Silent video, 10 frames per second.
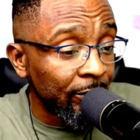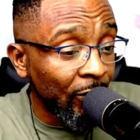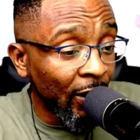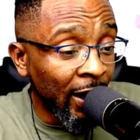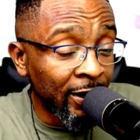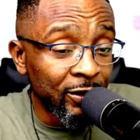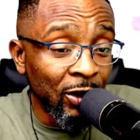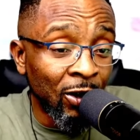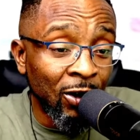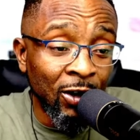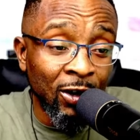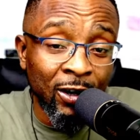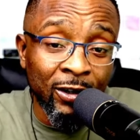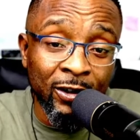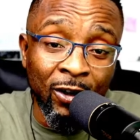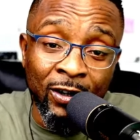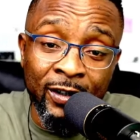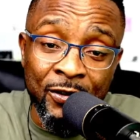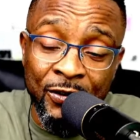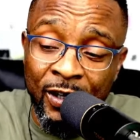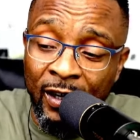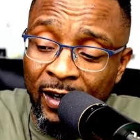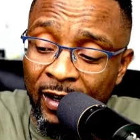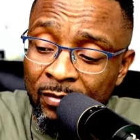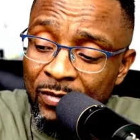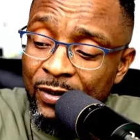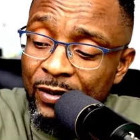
and all other scams.